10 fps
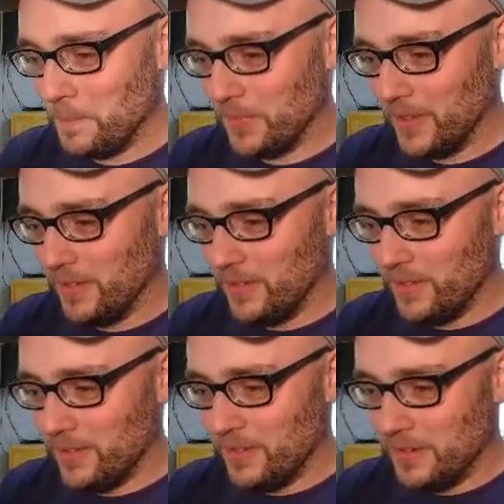
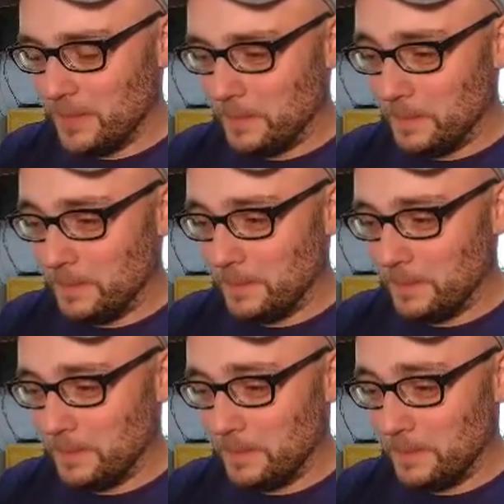
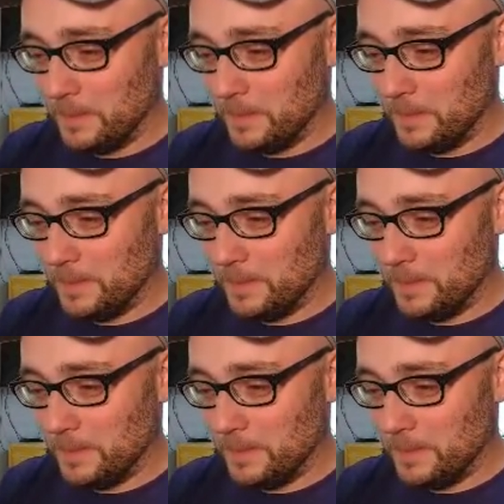[no speech]